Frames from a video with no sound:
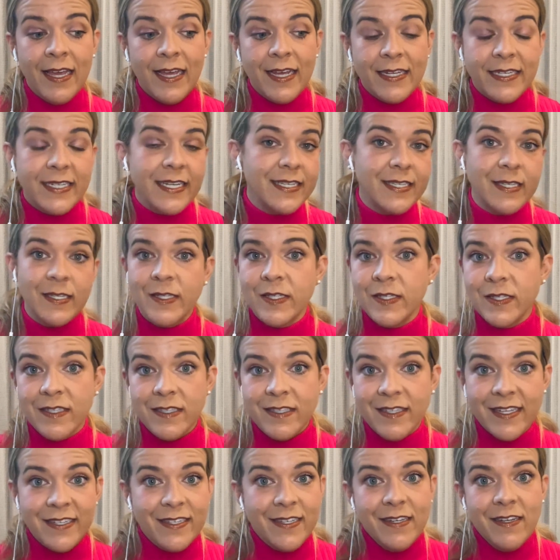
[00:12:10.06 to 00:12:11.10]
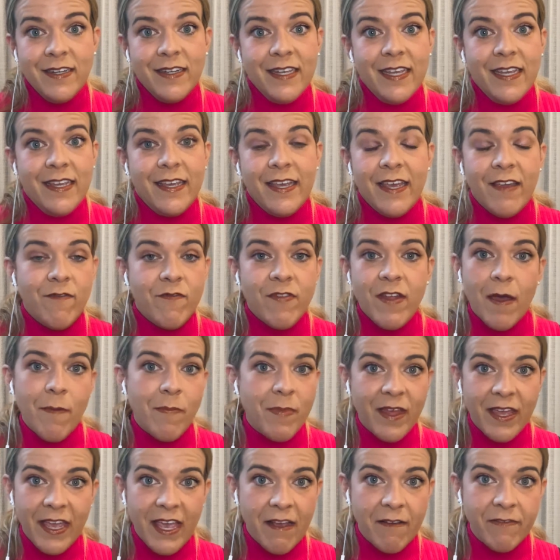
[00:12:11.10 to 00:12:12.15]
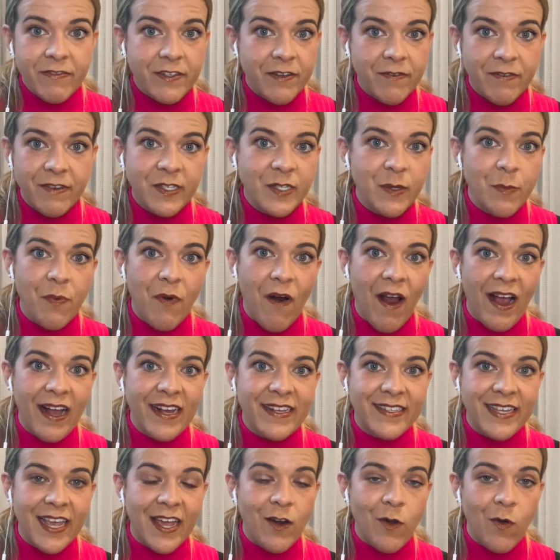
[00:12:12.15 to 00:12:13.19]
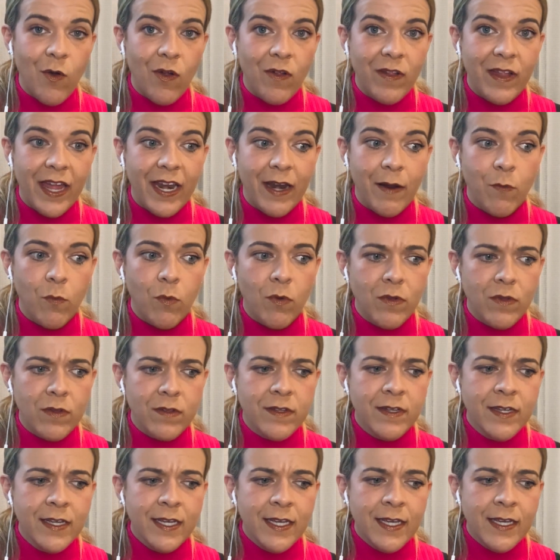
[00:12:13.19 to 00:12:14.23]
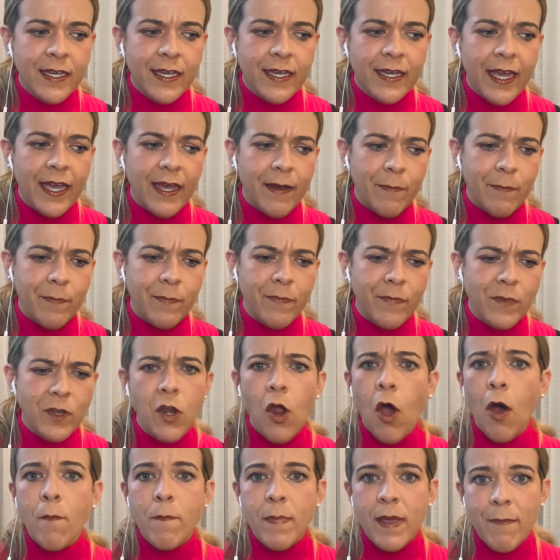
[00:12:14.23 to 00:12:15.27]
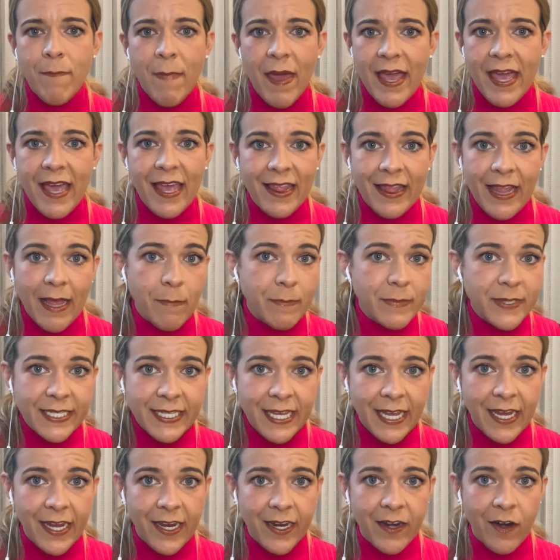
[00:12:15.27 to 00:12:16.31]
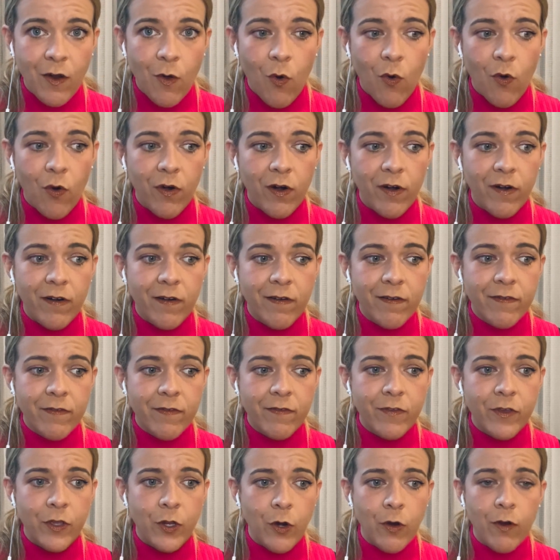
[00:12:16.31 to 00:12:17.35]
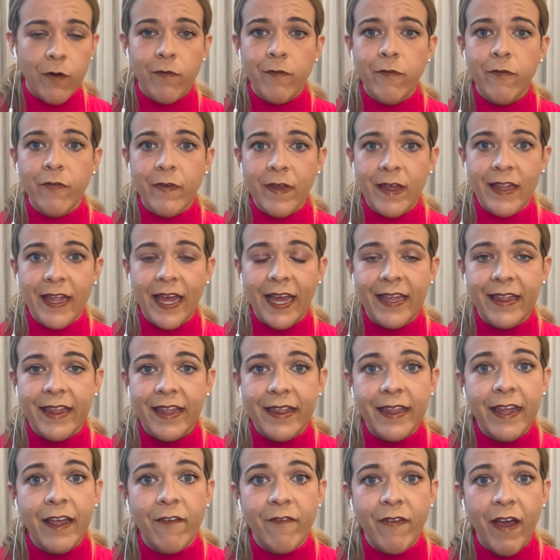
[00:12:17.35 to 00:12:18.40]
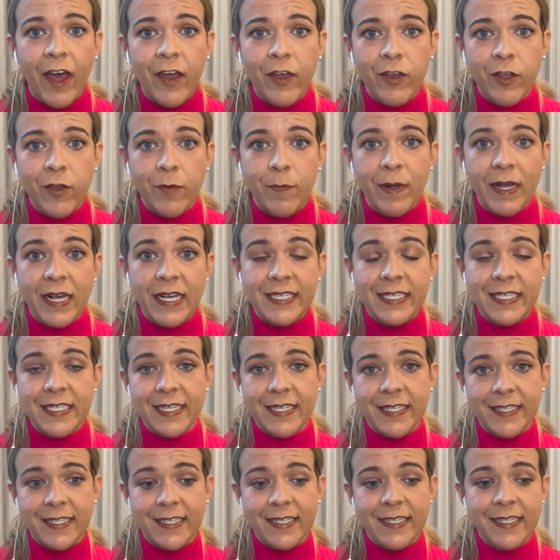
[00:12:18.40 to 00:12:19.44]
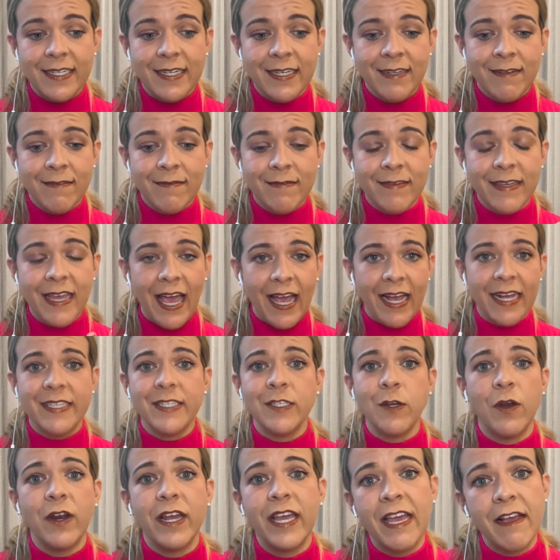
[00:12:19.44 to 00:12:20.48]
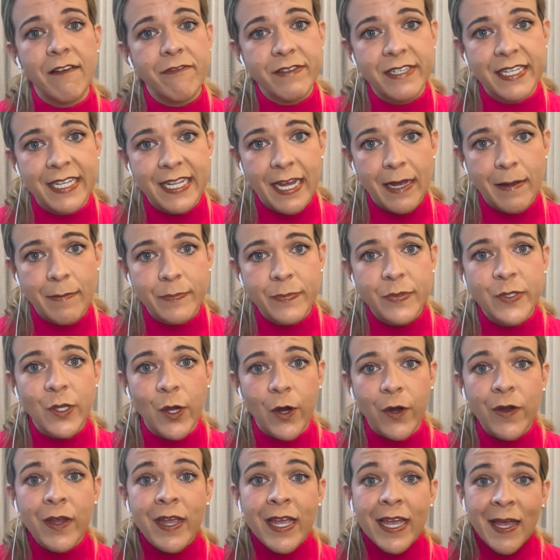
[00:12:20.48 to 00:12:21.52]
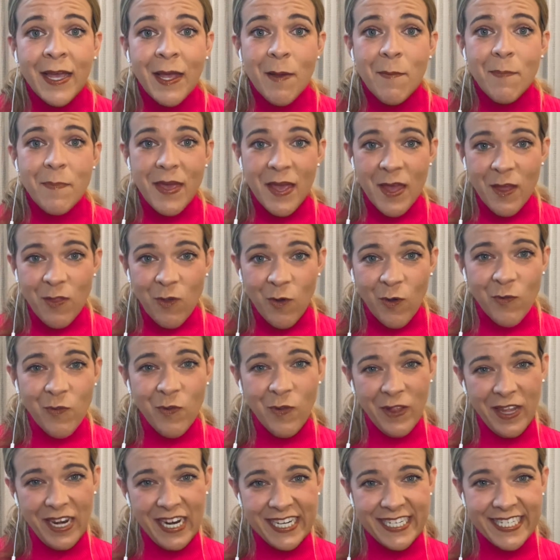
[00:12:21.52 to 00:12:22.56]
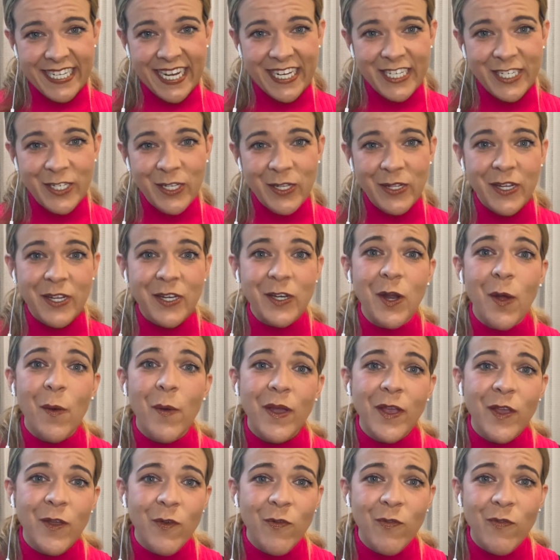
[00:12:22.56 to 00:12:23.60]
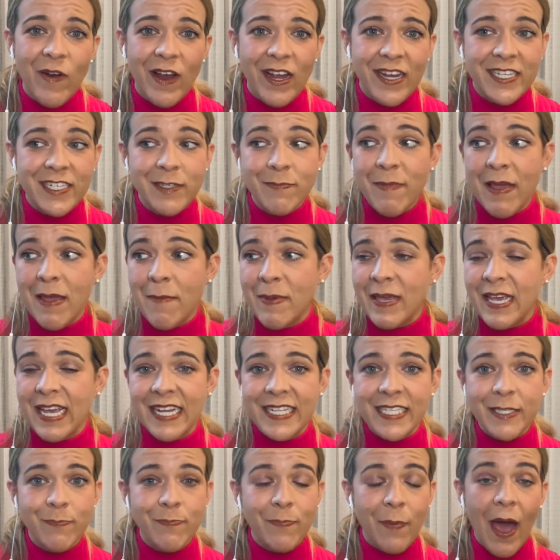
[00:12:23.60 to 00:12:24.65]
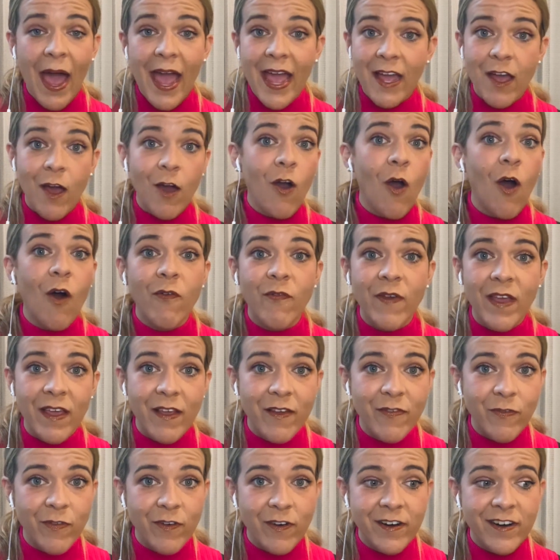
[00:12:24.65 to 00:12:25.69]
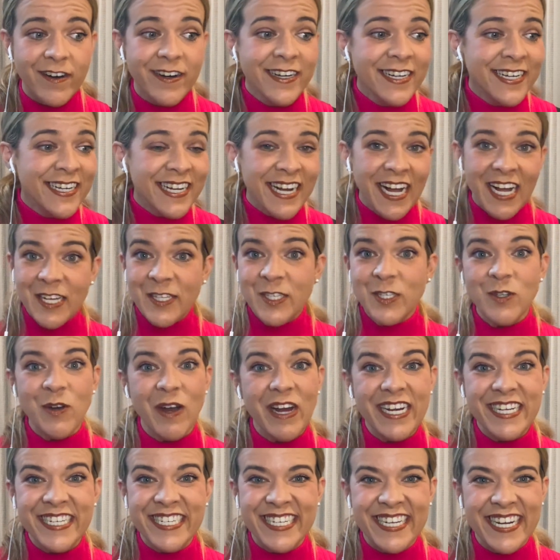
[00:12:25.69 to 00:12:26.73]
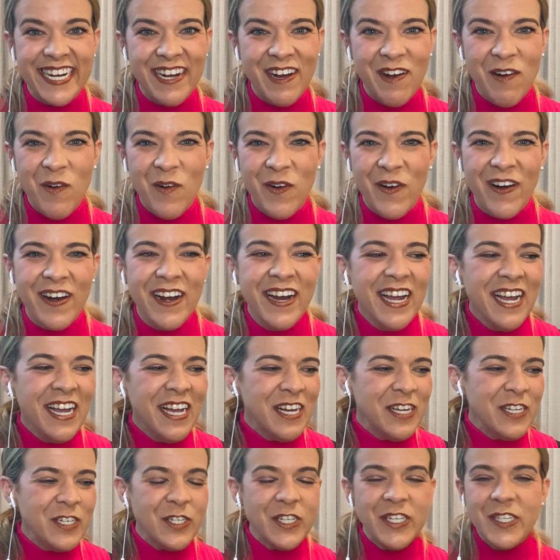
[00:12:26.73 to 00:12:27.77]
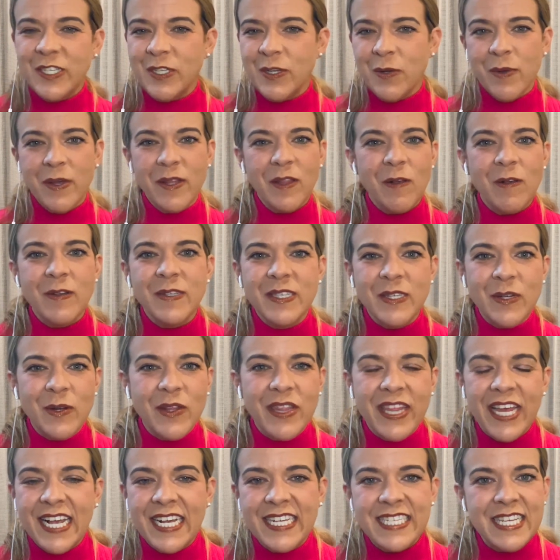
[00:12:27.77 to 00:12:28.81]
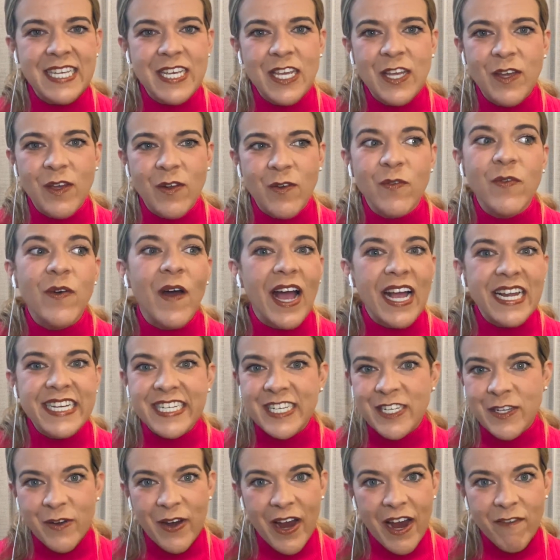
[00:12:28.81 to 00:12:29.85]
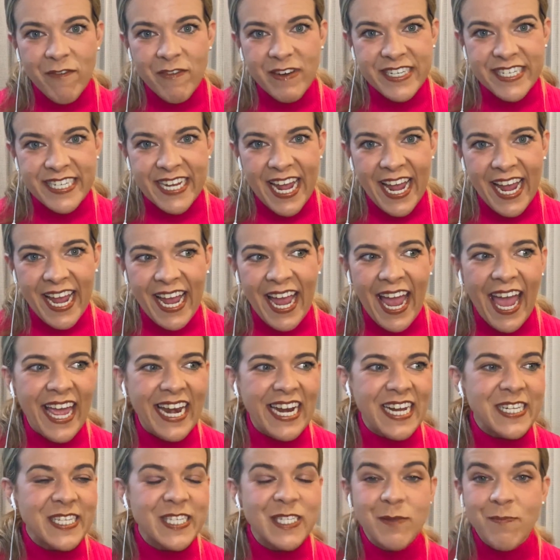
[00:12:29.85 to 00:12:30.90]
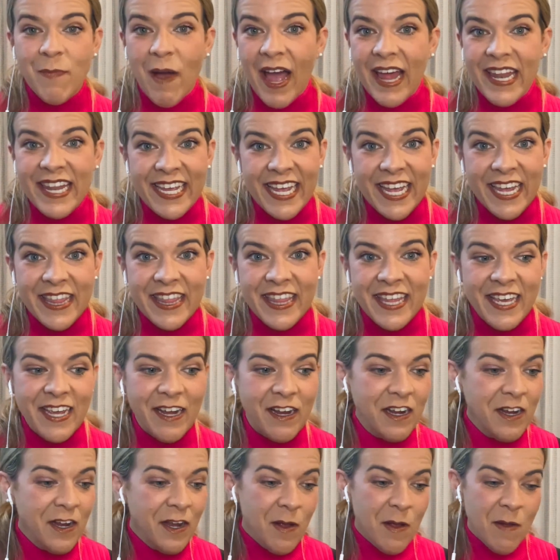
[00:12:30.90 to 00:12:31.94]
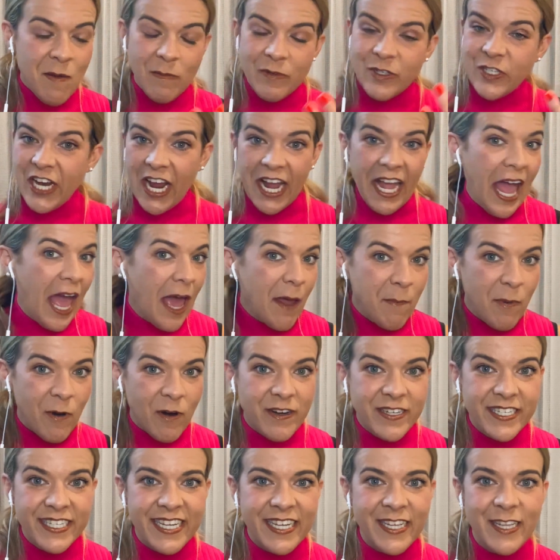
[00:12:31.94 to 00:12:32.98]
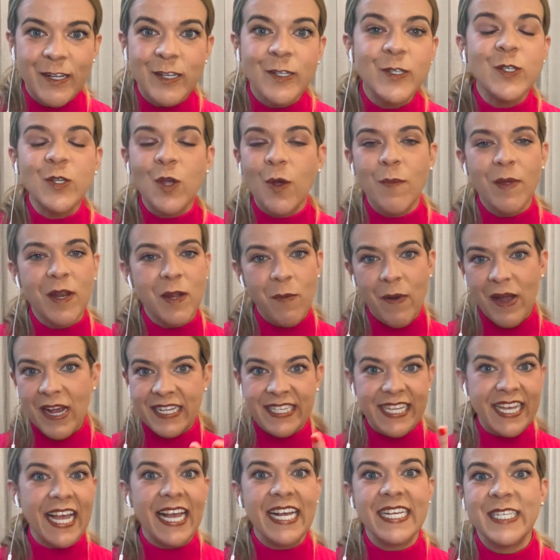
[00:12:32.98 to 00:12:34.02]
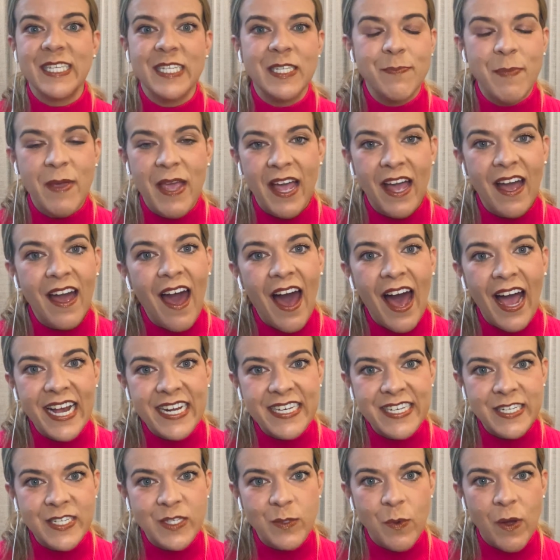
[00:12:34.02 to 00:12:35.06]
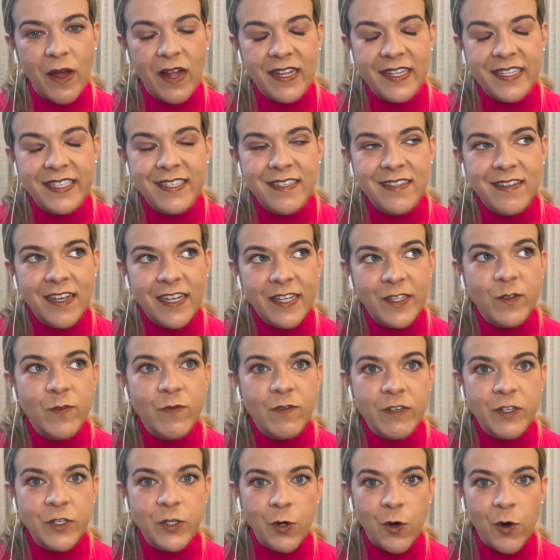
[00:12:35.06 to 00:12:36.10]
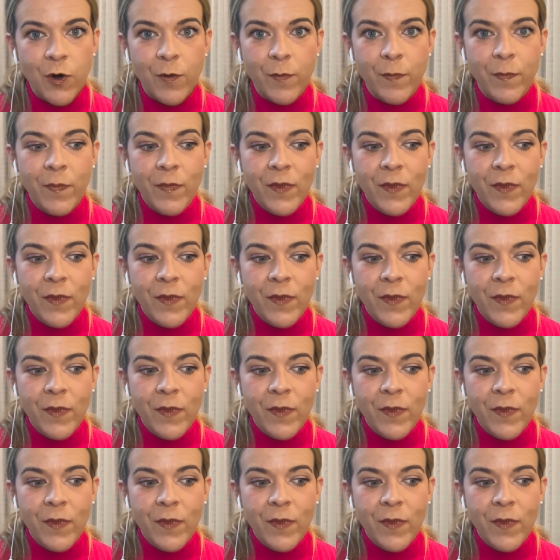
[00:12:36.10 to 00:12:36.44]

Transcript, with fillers: doesn't doesn't give them the gift of a surprise at all, and it will um, not be making them seen or you know feel like that they're valued because it doesn't yeah, it's not a gift to them. So, being thoughtful and intentional and knowing your friend, maybe it's buying a coffee for a stranger or just doing those little things that you can find in your everyday and it's smiling at the checkout person. There's so many ways. I guess it's being kind as well. It's it's for sure